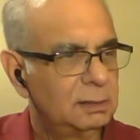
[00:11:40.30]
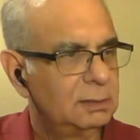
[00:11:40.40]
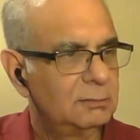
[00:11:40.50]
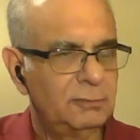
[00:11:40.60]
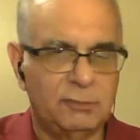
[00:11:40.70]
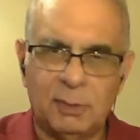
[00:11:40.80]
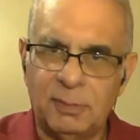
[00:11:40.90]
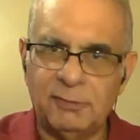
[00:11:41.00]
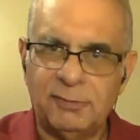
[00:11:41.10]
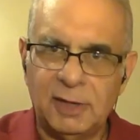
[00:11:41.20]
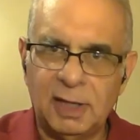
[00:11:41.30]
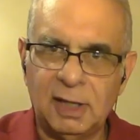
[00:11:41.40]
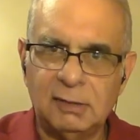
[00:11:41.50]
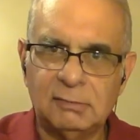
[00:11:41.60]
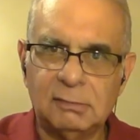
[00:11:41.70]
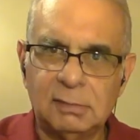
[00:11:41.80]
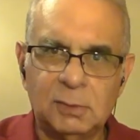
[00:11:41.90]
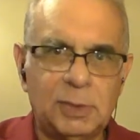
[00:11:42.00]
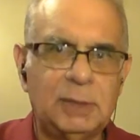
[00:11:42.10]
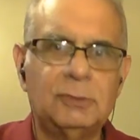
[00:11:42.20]
from the 5, the
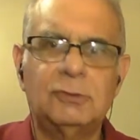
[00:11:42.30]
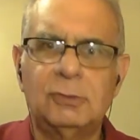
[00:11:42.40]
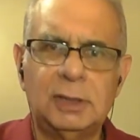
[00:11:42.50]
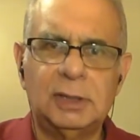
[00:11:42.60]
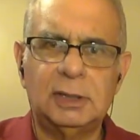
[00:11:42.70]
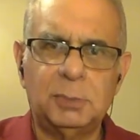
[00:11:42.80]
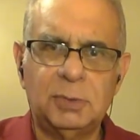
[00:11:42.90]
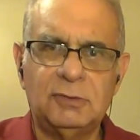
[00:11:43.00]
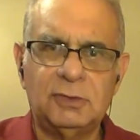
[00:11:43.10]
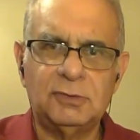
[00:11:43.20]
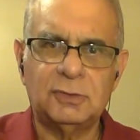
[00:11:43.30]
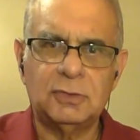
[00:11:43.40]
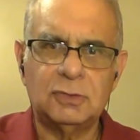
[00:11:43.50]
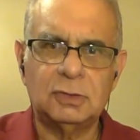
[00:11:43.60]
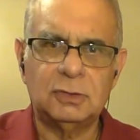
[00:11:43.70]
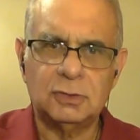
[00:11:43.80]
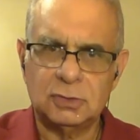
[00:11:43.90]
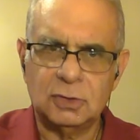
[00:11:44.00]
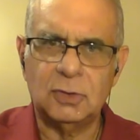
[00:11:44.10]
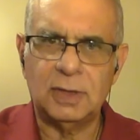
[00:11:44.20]
way it was written in the previous version, you
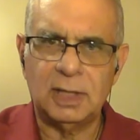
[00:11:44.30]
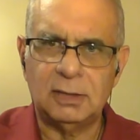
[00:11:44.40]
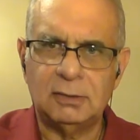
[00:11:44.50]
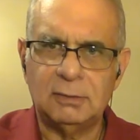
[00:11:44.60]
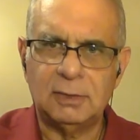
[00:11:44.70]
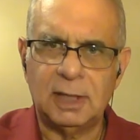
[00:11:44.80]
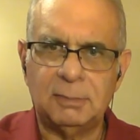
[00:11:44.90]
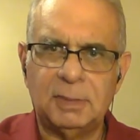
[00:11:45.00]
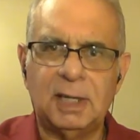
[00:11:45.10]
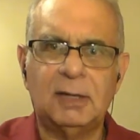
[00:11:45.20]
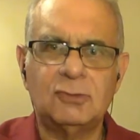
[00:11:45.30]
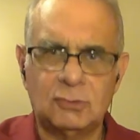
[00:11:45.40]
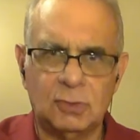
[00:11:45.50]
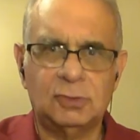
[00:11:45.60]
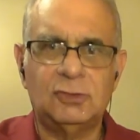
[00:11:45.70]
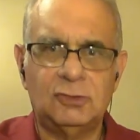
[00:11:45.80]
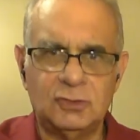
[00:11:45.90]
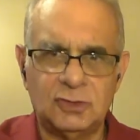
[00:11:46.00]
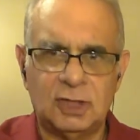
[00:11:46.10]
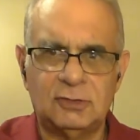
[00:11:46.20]
could go ahead and do that, but I strongly
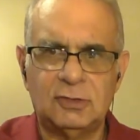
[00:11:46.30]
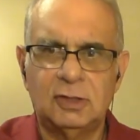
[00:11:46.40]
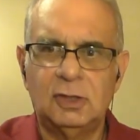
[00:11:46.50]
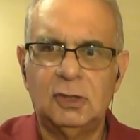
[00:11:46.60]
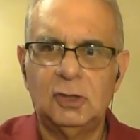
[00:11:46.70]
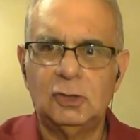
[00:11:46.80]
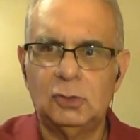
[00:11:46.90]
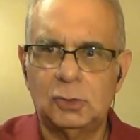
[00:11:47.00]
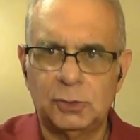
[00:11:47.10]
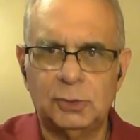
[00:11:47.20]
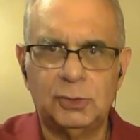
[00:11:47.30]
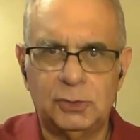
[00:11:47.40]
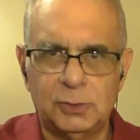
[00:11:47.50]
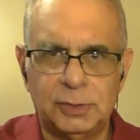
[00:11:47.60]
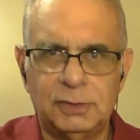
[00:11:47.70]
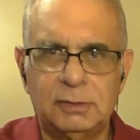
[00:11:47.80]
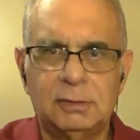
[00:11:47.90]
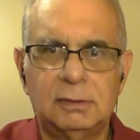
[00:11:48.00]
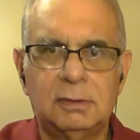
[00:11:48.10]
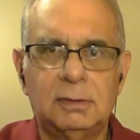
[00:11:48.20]
suggest you learn to do it
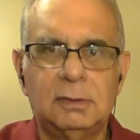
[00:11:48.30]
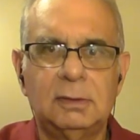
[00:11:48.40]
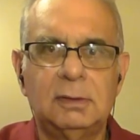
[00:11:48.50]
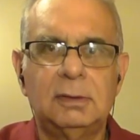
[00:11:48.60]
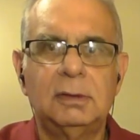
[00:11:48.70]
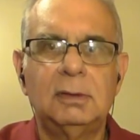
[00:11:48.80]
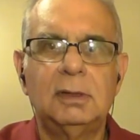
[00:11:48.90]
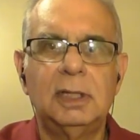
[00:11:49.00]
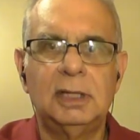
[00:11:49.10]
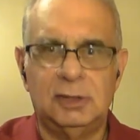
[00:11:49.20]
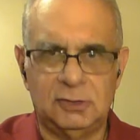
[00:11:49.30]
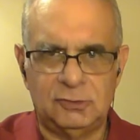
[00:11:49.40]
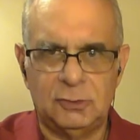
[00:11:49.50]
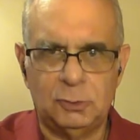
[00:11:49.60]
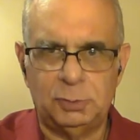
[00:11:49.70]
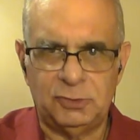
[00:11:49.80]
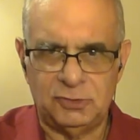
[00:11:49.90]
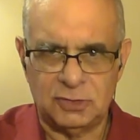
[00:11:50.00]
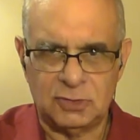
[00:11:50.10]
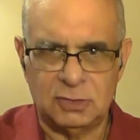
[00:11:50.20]
in this new
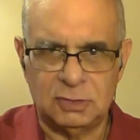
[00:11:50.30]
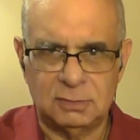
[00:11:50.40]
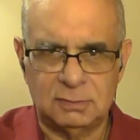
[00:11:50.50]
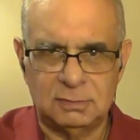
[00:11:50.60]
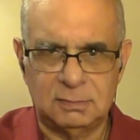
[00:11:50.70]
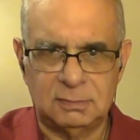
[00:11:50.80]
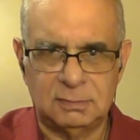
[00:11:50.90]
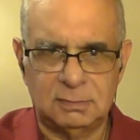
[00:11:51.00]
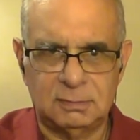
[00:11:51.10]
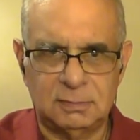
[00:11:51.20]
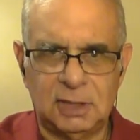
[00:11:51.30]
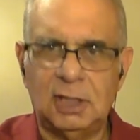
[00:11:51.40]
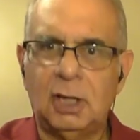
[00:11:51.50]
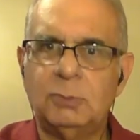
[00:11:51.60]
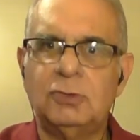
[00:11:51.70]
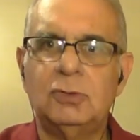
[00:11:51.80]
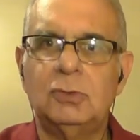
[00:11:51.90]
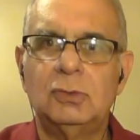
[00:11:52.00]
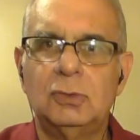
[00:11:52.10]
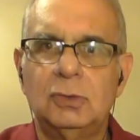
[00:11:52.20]
position. It helps
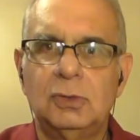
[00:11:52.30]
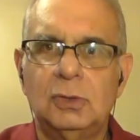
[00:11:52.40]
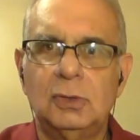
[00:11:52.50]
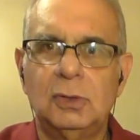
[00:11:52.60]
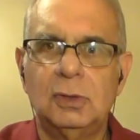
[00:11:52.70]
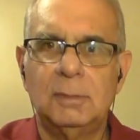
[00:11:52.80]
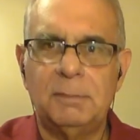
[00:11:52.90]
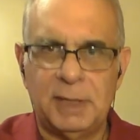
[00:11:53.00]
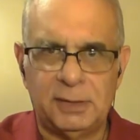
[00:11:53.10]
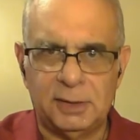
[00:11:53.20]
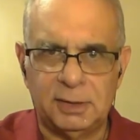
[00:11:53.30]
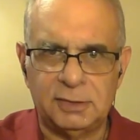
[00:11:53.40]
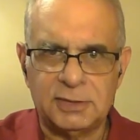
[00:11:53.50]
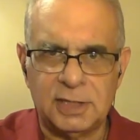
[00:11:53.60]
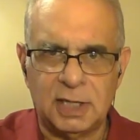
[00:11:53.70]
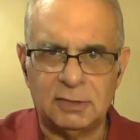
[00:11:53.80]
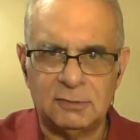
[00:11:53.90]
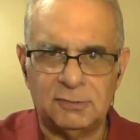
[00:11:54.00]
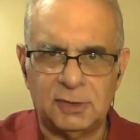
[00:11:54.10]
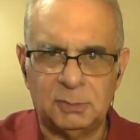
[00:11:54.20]
you better understand your
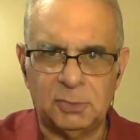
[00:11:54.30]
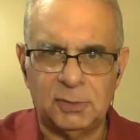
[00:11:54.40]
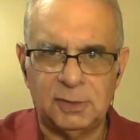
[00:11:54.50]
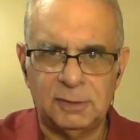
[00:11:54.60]
fingerboard.